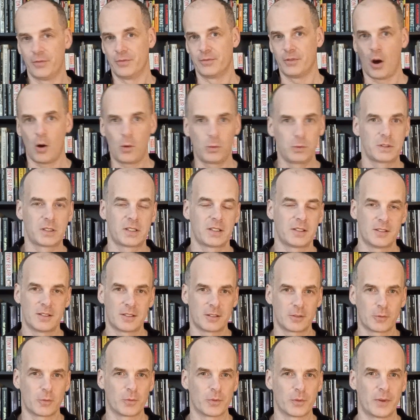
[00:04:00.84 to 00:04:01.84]
on
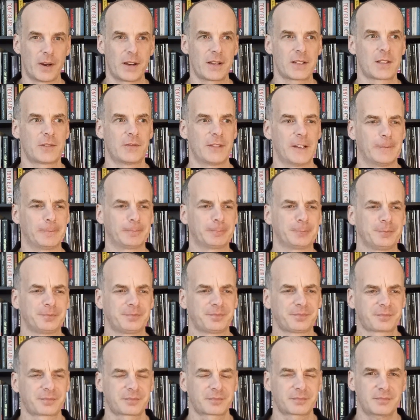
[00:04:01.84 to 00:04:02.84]
altars and all the rest of it.
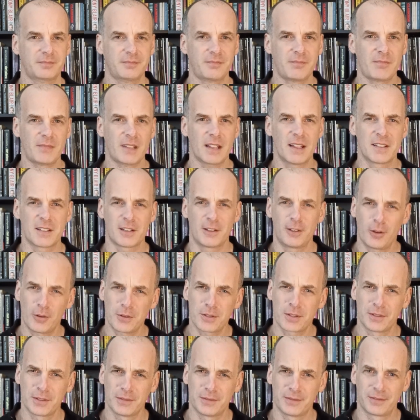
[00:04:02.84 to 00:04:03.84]
There's a
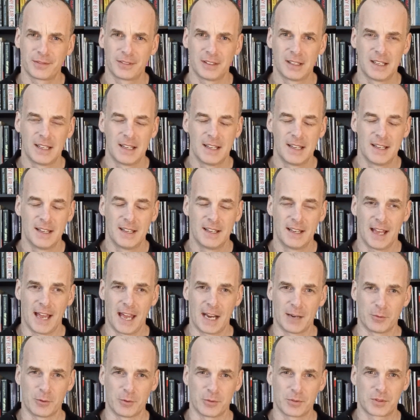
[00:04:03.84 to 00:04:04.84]
lot of
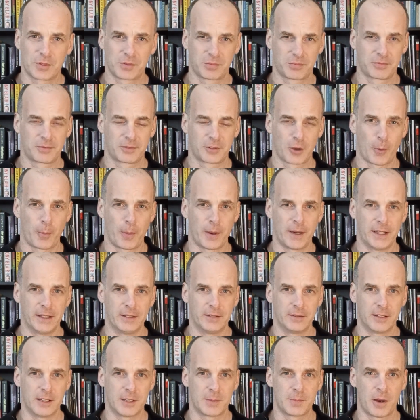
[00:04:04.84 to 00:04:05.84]
animals copping
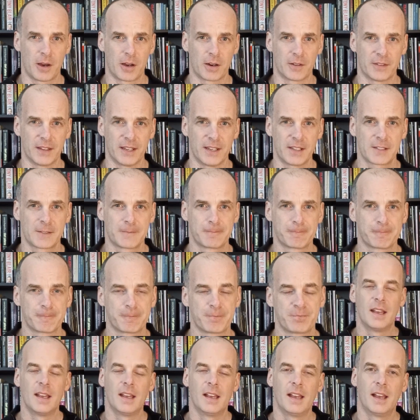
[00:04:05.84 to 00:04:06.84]
it as part of this.
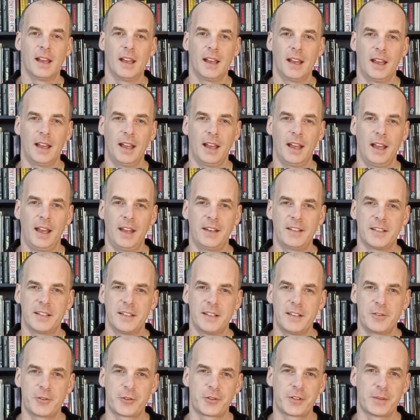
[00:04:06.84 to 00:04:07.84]
And
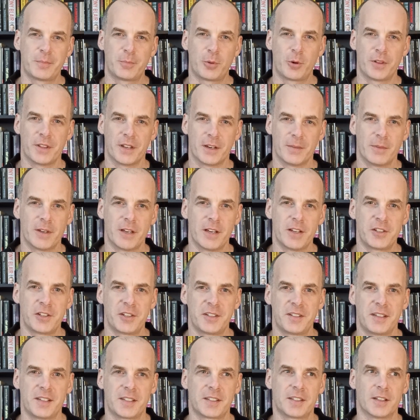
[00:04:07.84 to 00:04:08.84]
an interesting point that
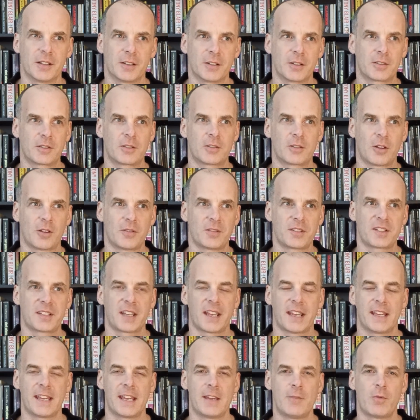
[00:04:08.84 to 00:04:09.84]
emerges is that God's
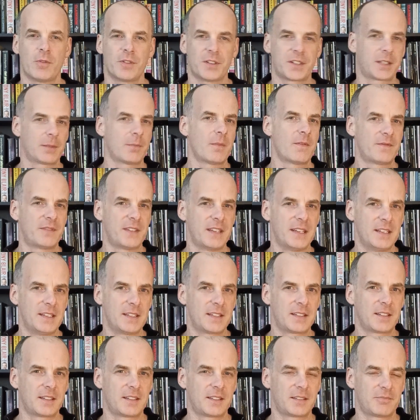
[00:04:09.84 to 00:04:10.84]
saying he wants some of
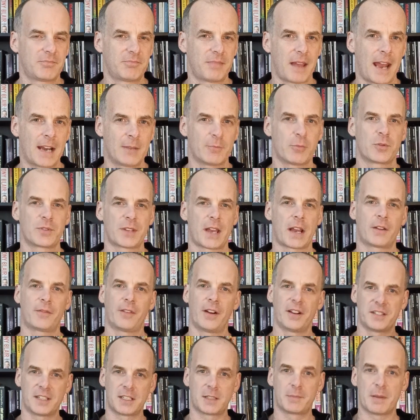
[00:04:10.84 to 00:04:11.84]
these animal
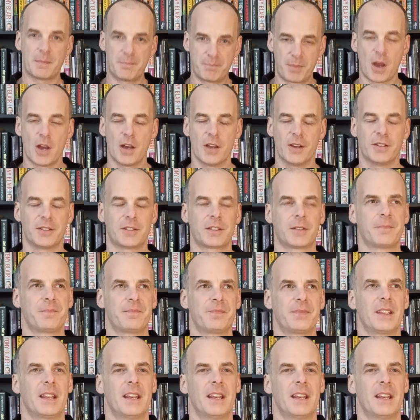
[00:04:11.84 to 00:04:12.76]
sacrifices to be burnt